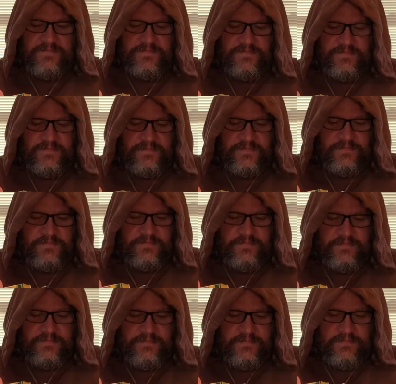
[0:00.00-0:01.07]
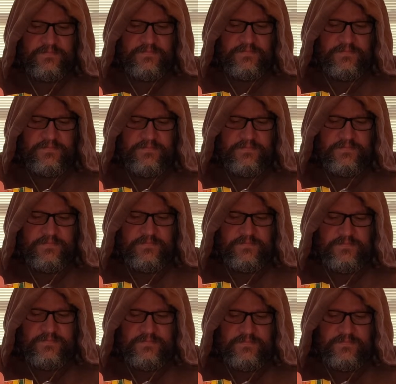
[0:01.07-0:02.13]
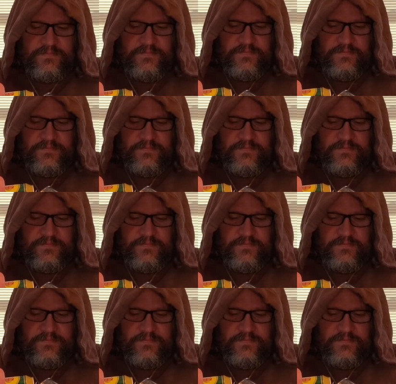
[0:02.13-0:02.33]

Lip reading: [no speech]